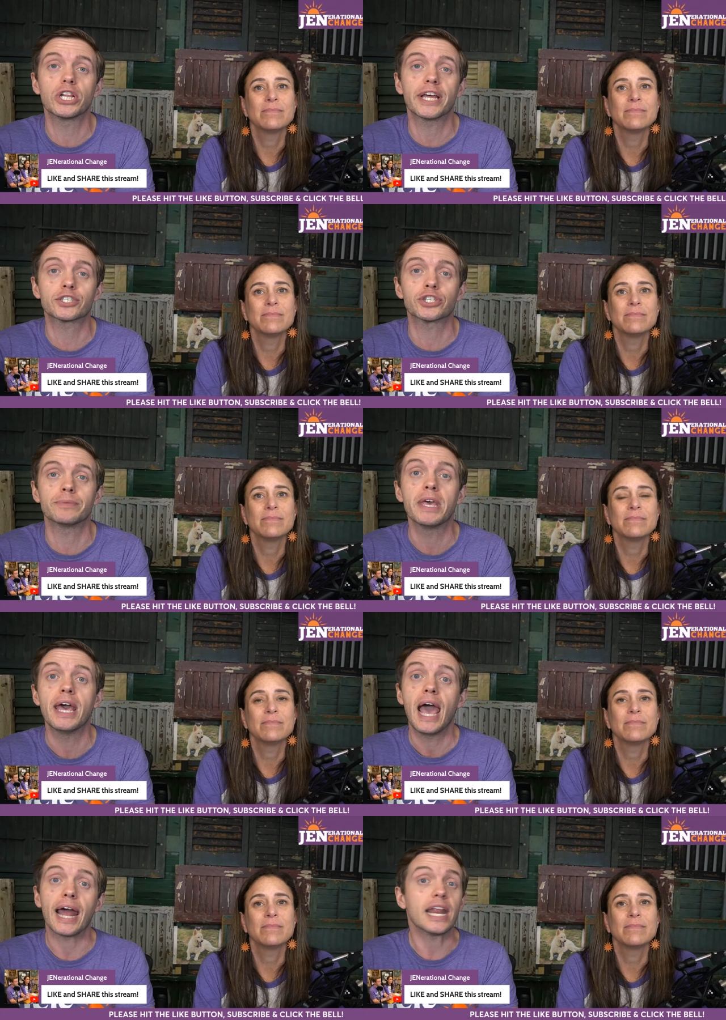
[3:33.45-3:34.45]
Speaker 1: election,
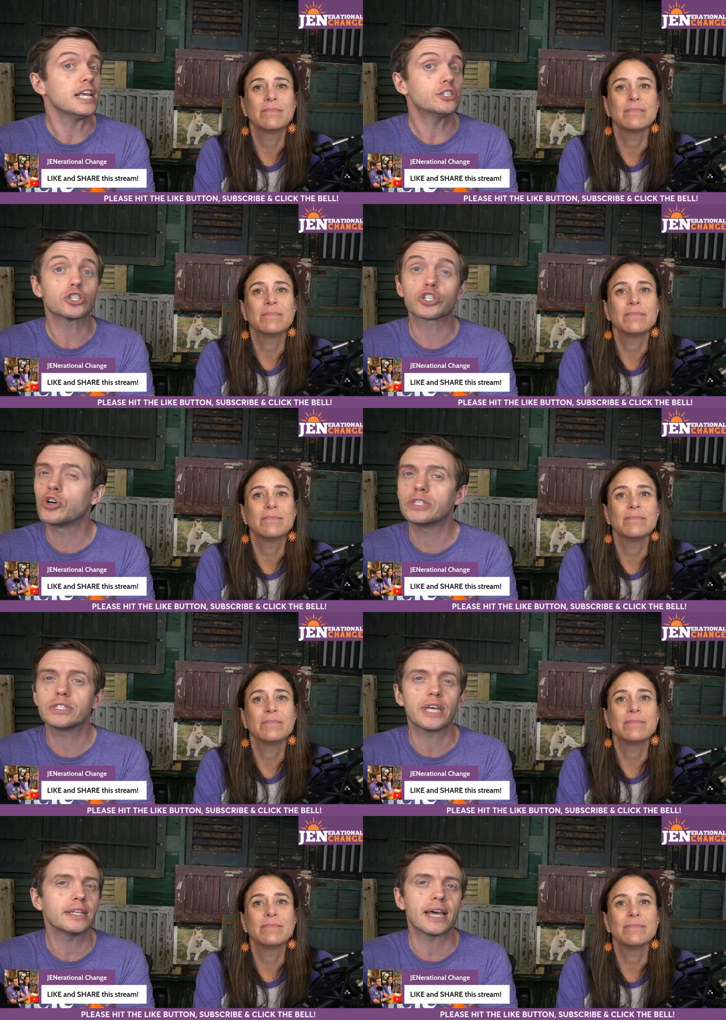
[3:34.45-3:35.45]
and he just couldn't
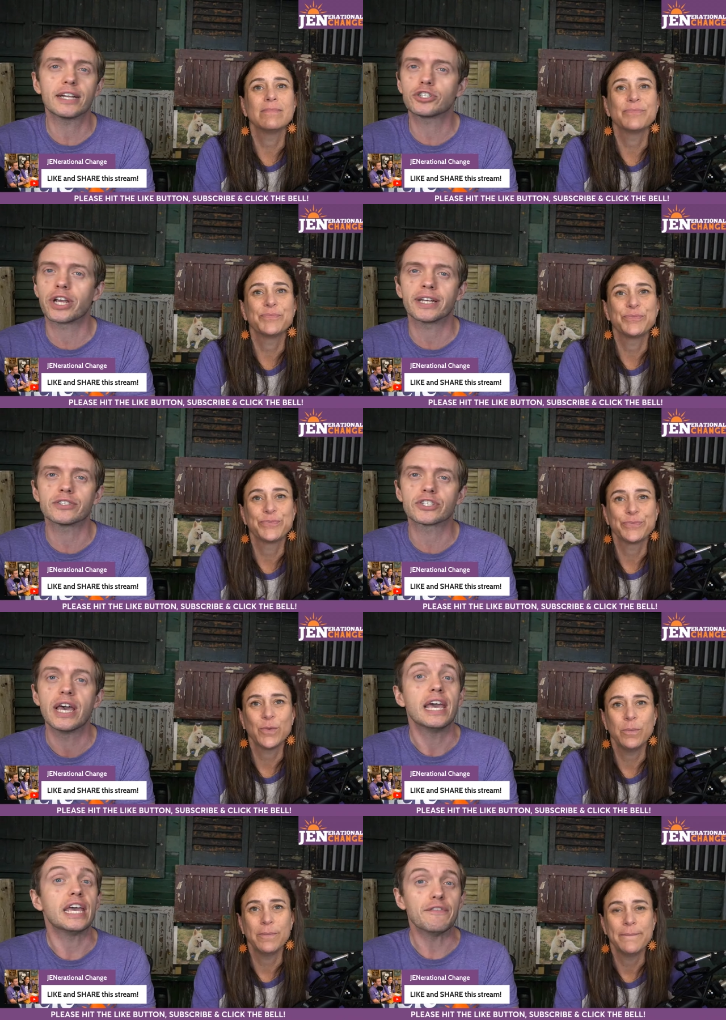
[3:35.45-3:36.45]
take that chance,
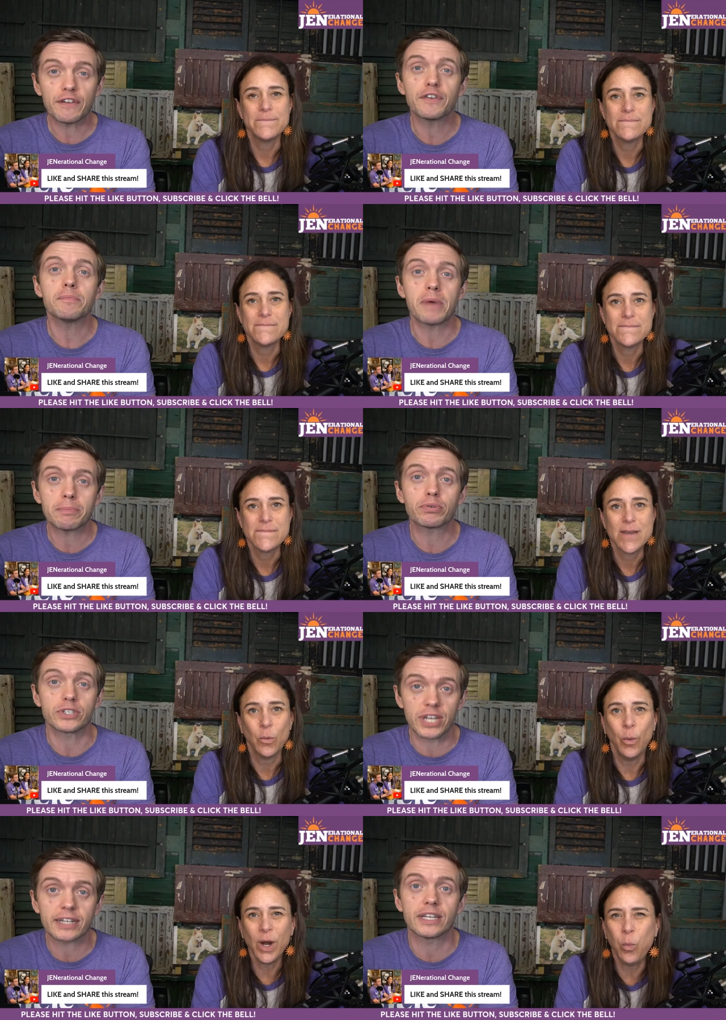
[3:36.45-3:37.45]
even if it meant
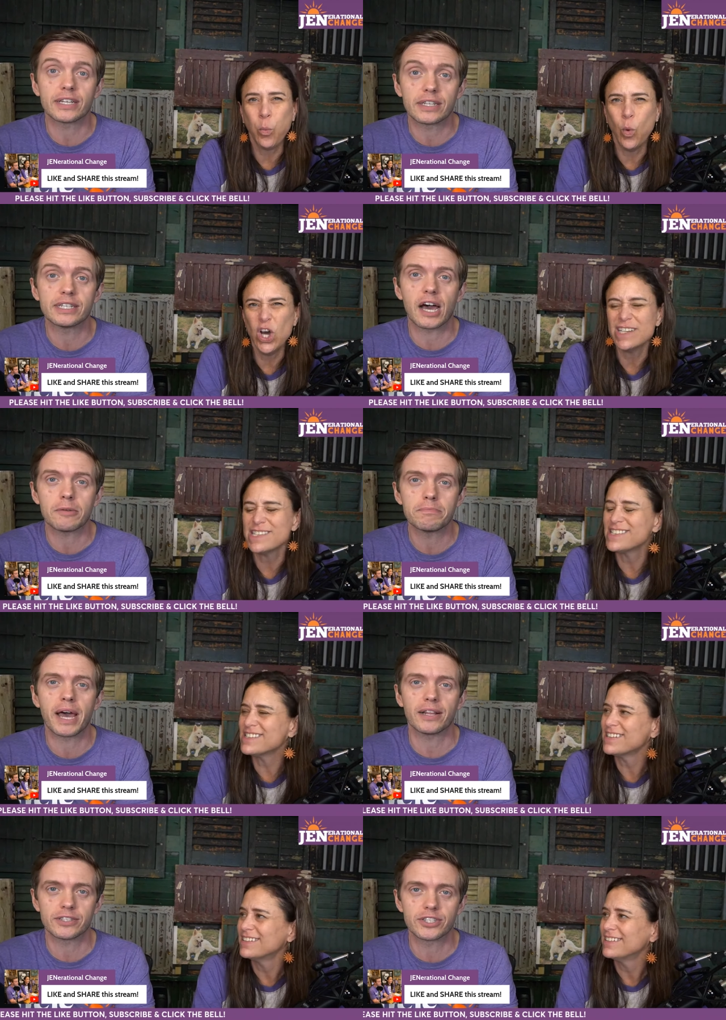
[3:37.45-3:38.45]
protecting the down
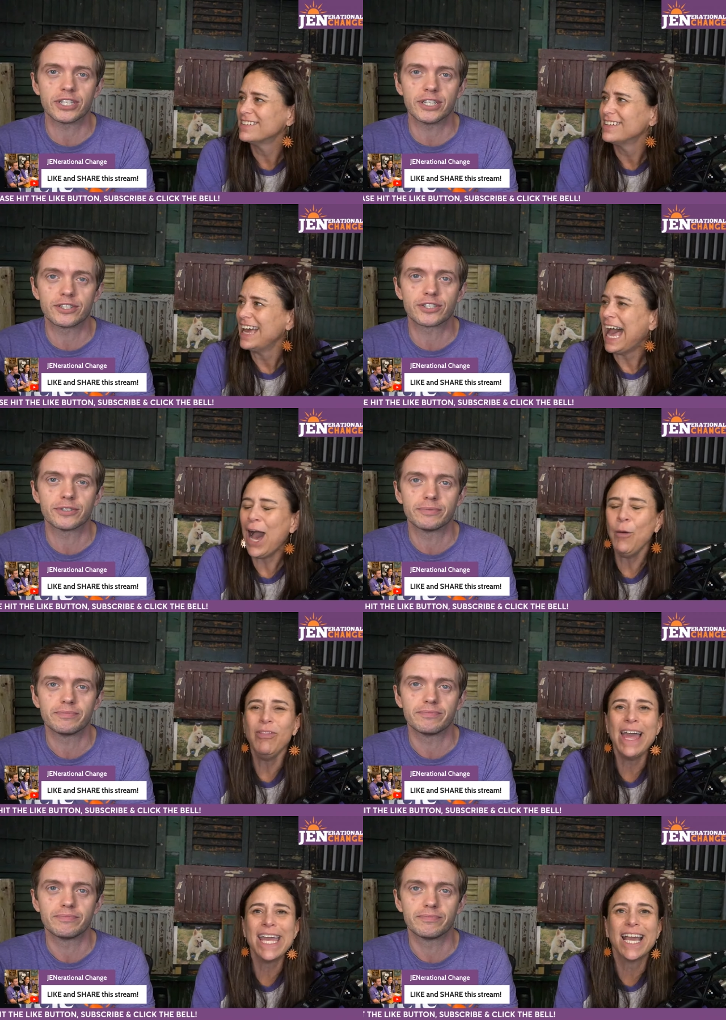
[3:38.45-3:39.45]
ballot seats. How
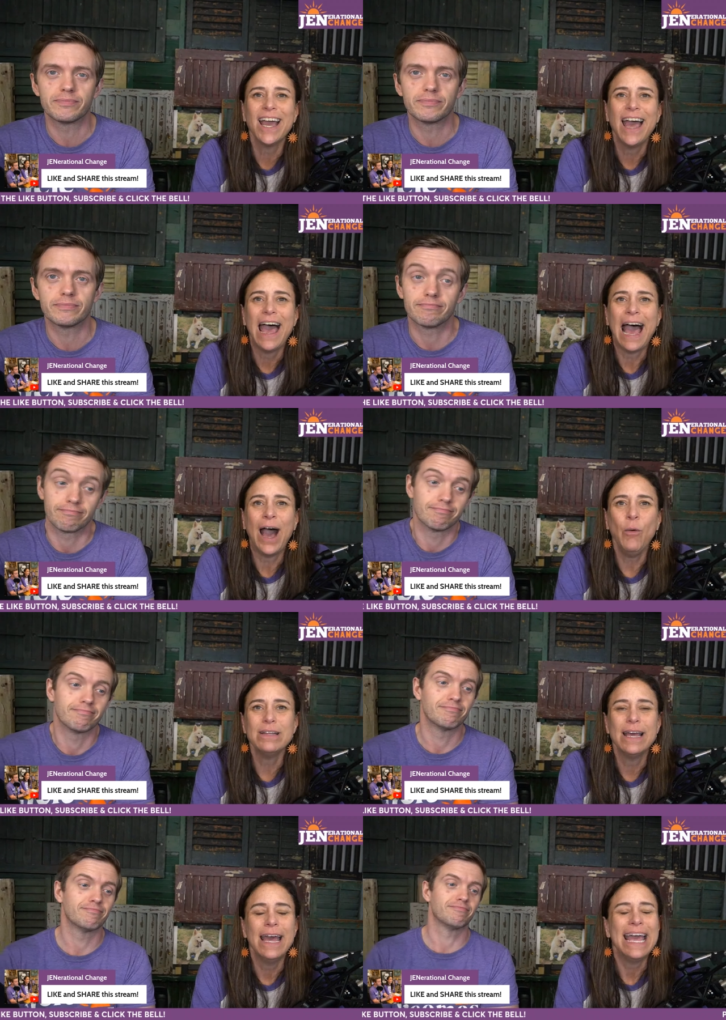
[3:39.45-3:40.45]
Speaker 2: like how
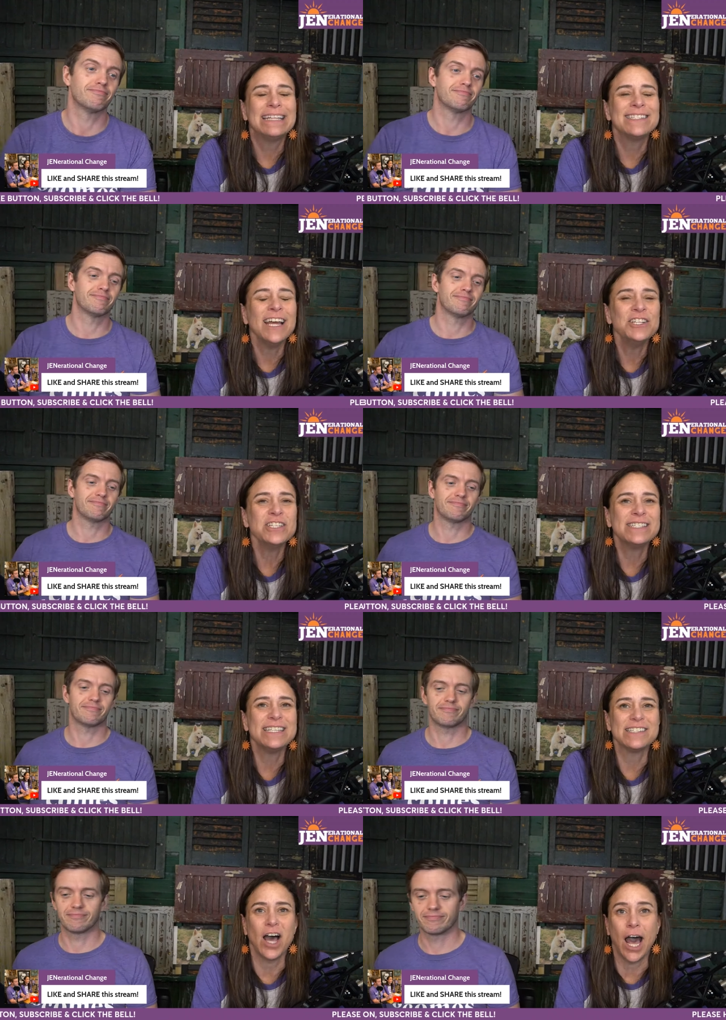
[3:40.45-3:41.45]
it's not just
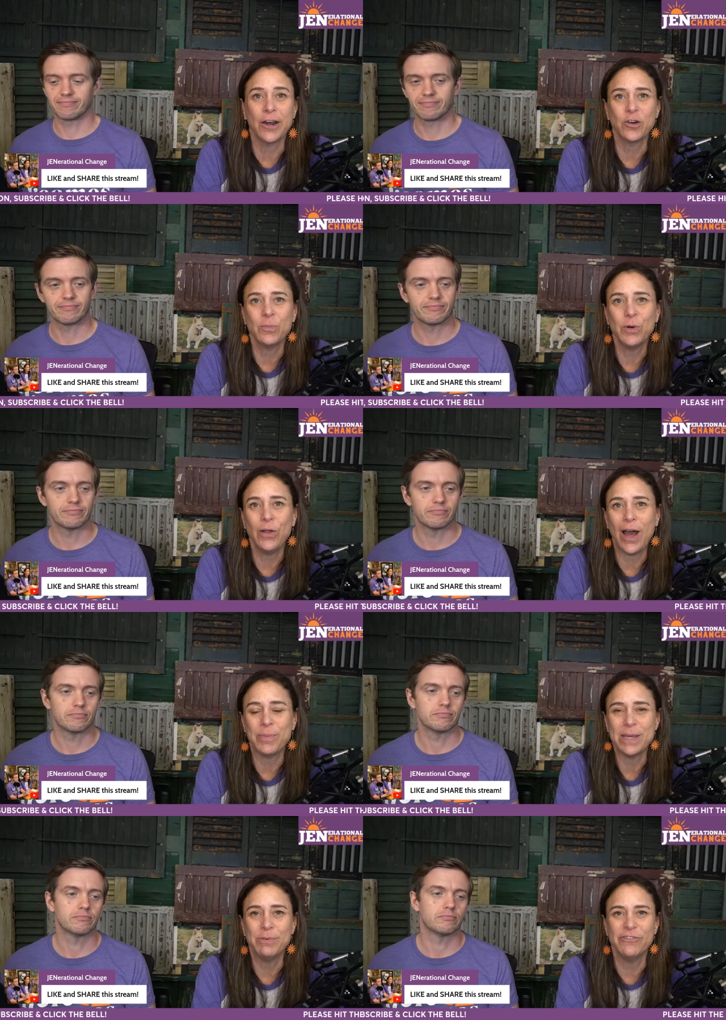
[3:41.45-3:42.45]
dishonorable how
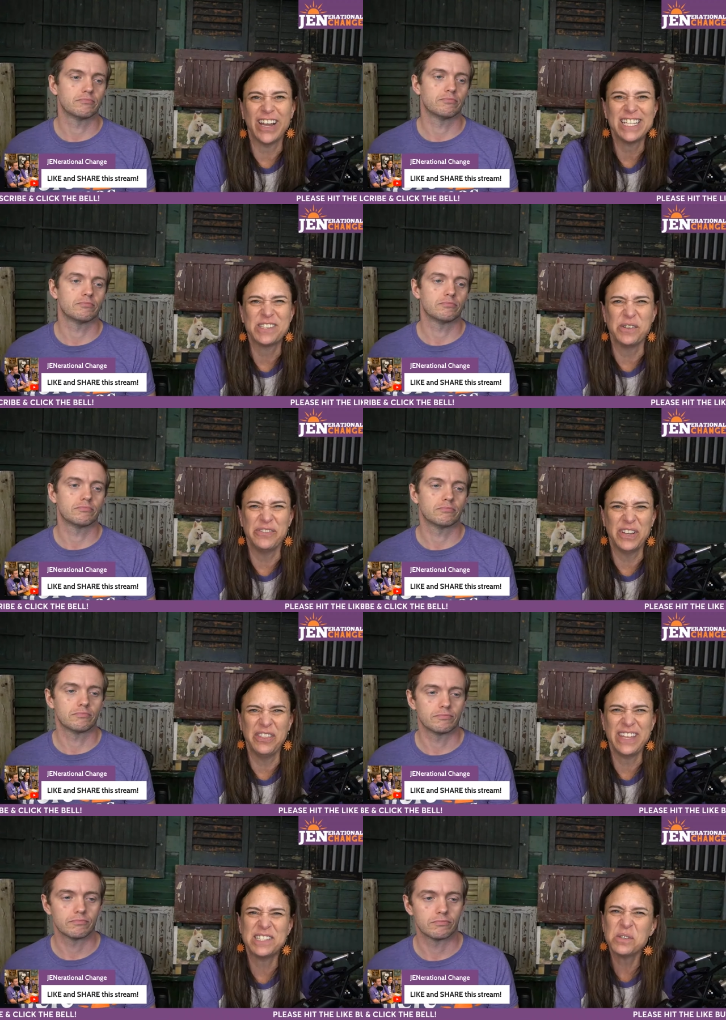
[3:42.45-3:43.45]
people fight so
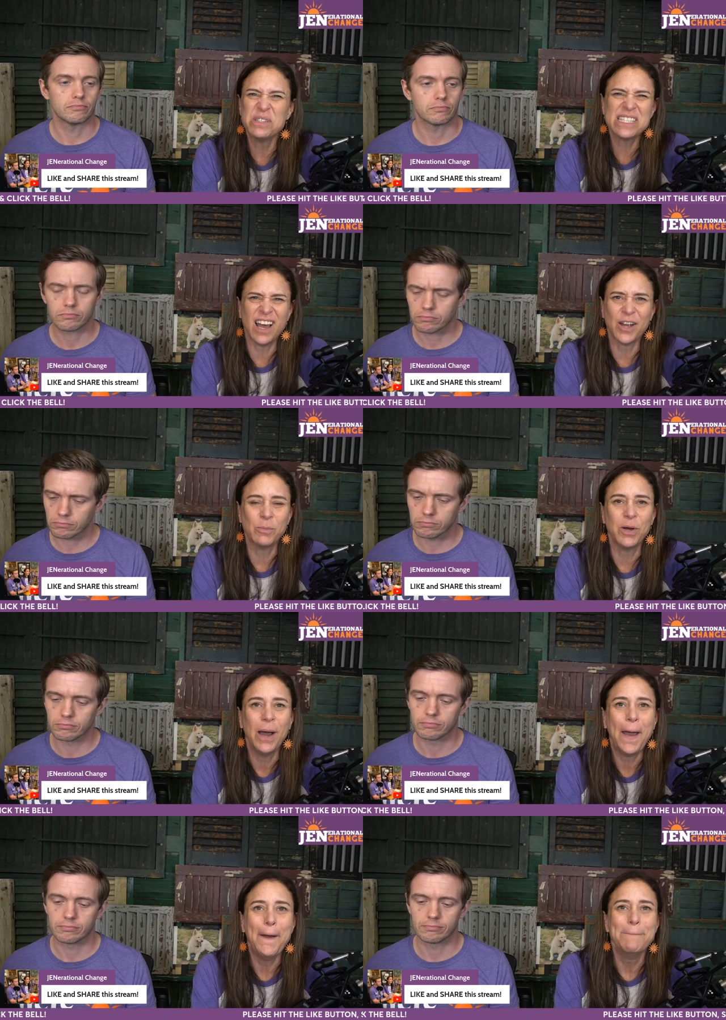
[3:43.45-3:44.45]
filthy; it's so dishonorable, mm.
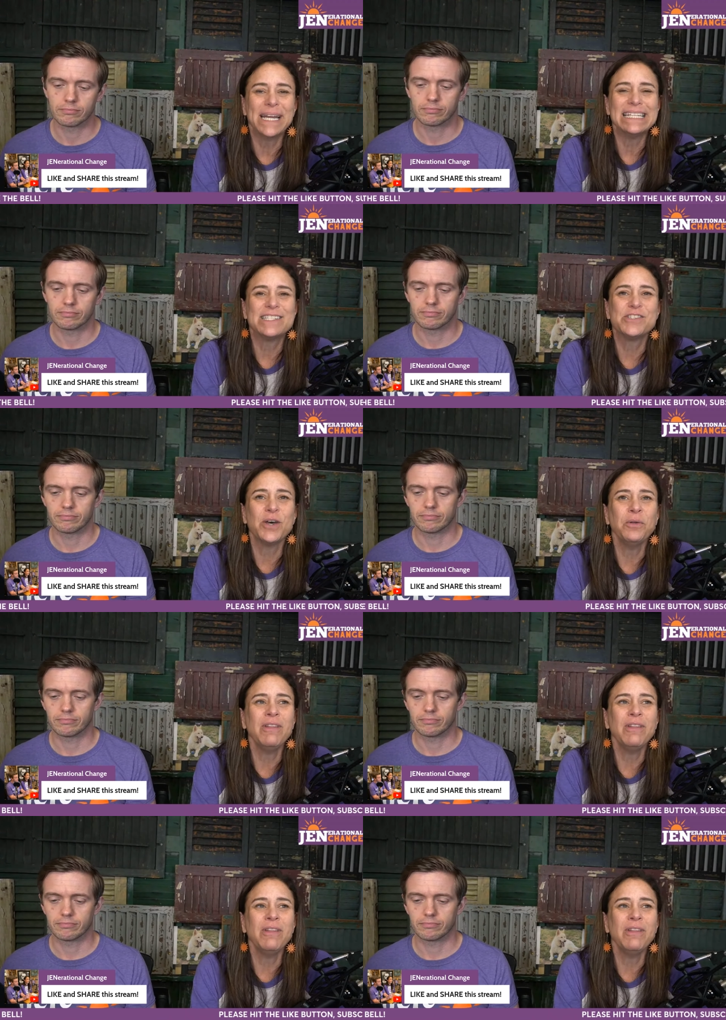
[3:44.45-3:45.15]
but it's so